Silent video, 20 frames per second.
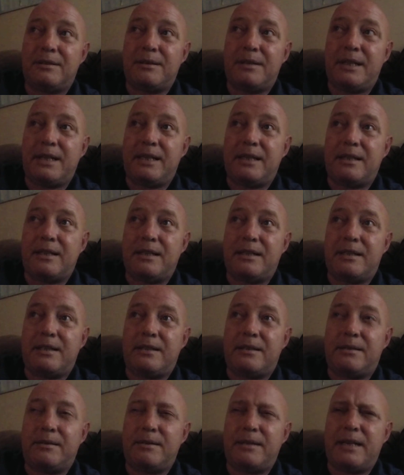And
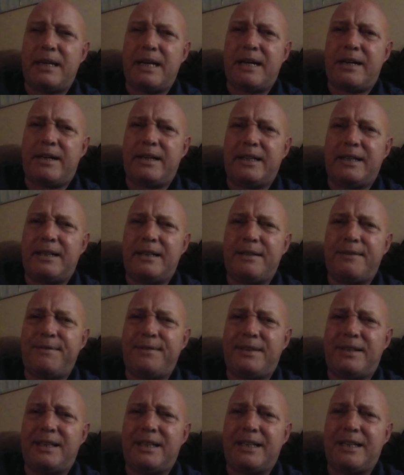uh, now I kind of
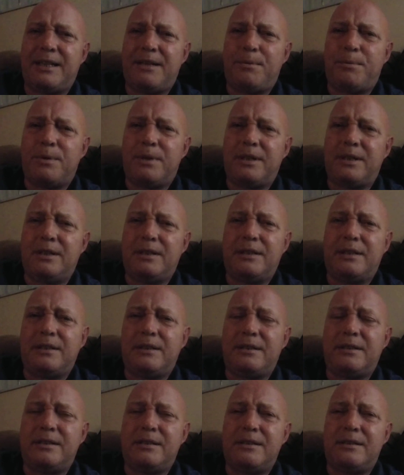feel like I want to
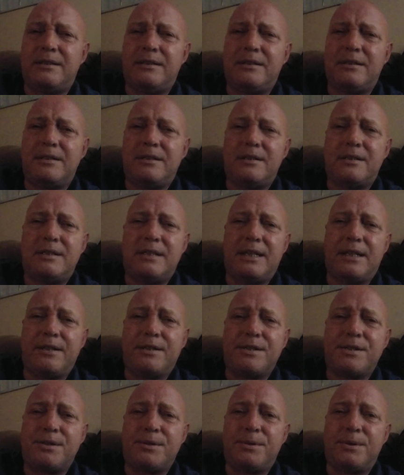tell
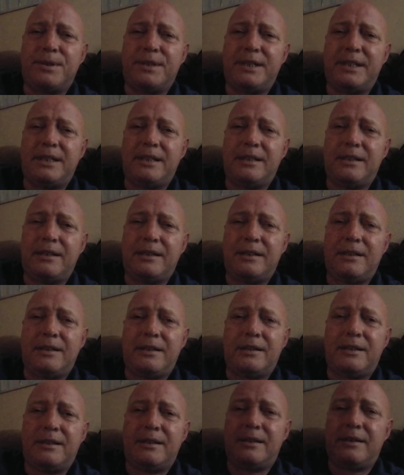the story
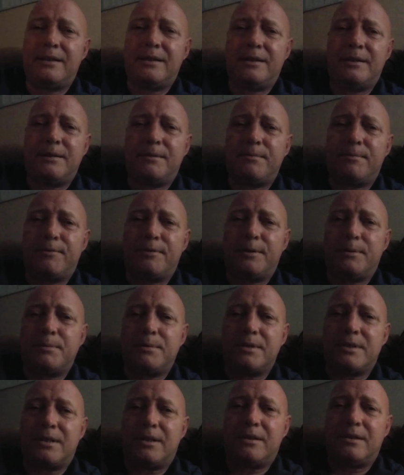from
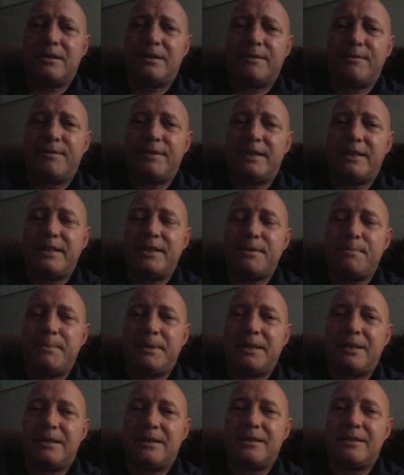start to finish
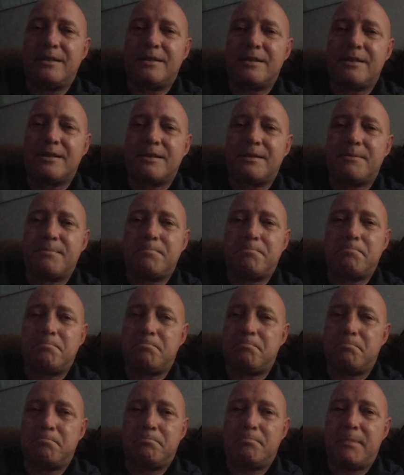because
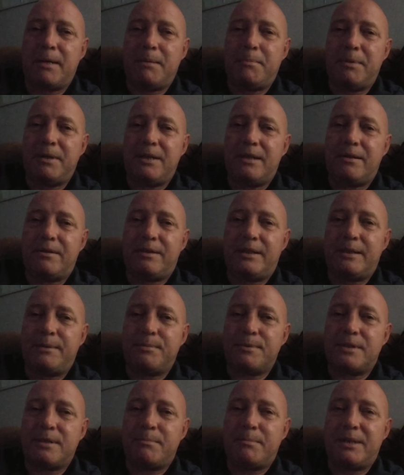maybe it'll
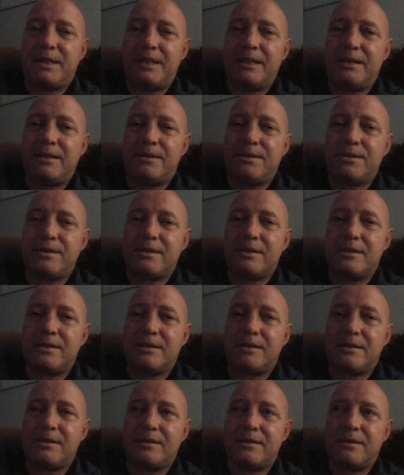help somebody else.
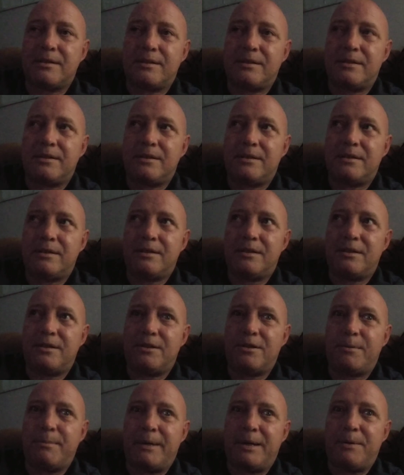
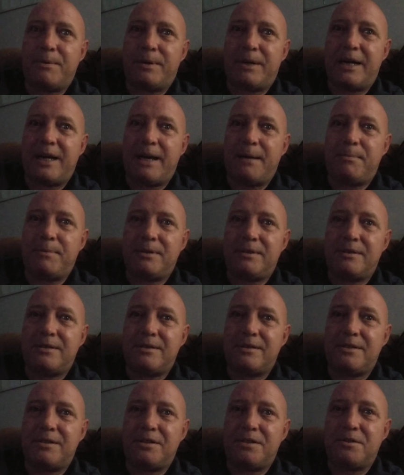No matter what
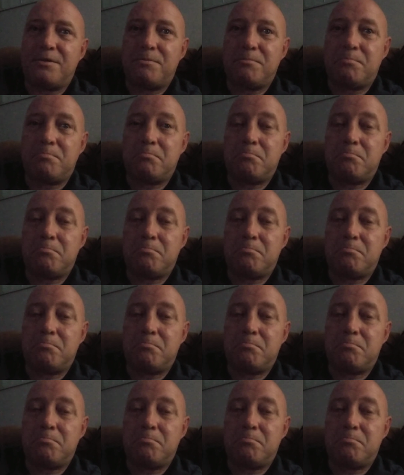happens, you know.